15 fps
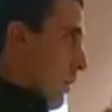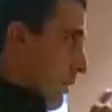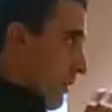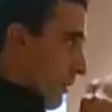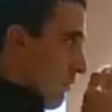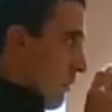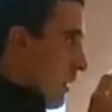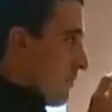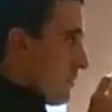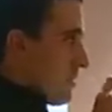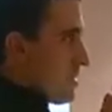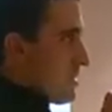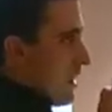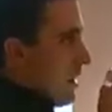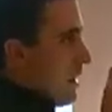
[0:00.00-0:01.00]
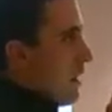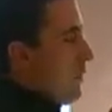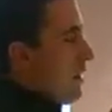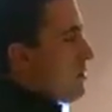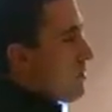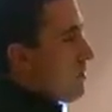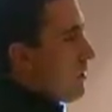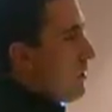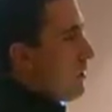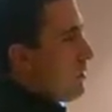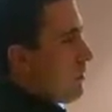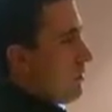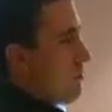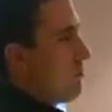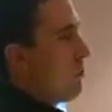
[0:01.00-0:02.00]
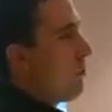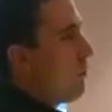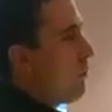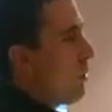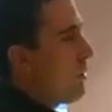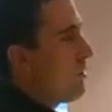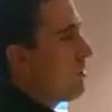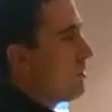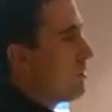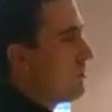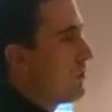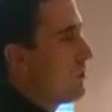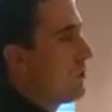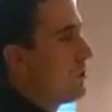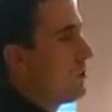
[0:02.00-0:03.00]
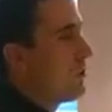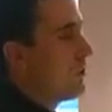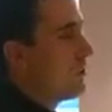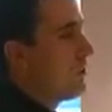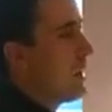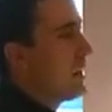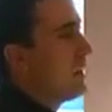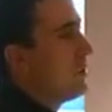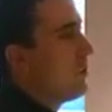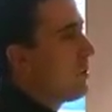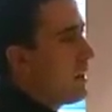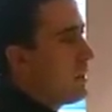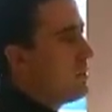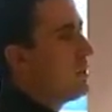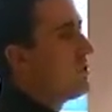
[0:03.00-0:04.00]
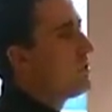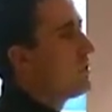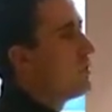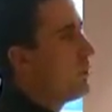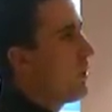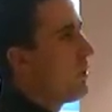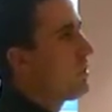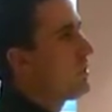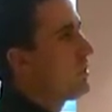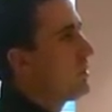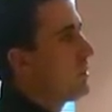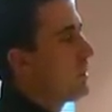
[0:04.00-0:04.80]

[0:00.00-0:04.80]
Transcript: On the graphs, it showed how much the draw was for running all those citrus blocks.